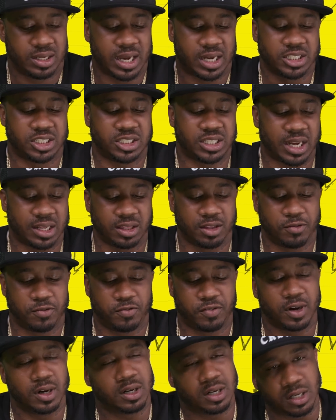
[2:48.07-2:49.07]
Got shot the
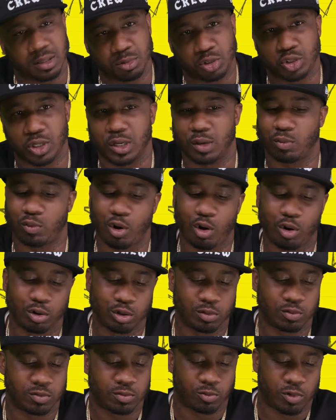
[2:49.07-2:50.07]
up trying to
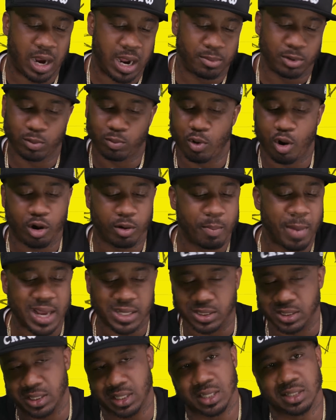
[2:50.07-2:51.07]
rob the wrong
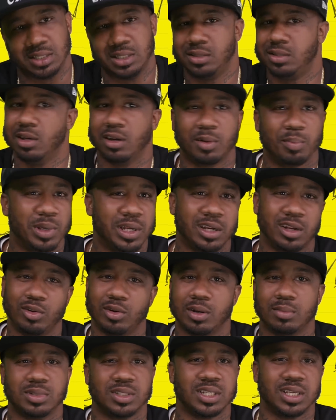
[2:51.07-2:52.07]
Mexicans. He took me there, you
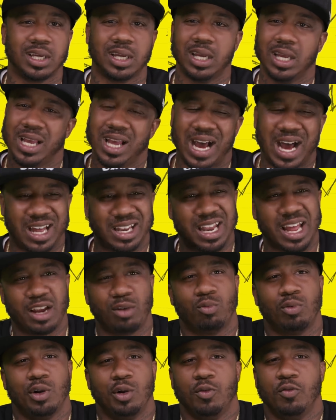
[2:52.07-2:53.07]
know what I'm saying? I
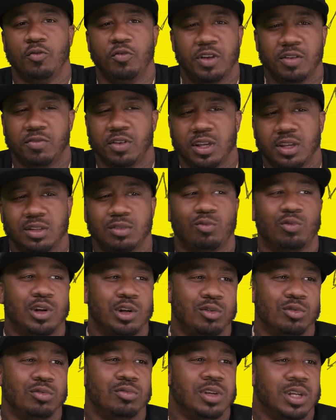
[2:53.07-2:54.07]
like real vivid,
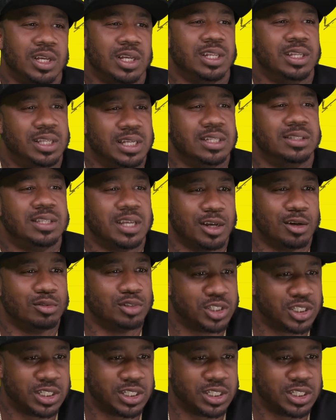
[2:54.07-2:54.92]
real detailed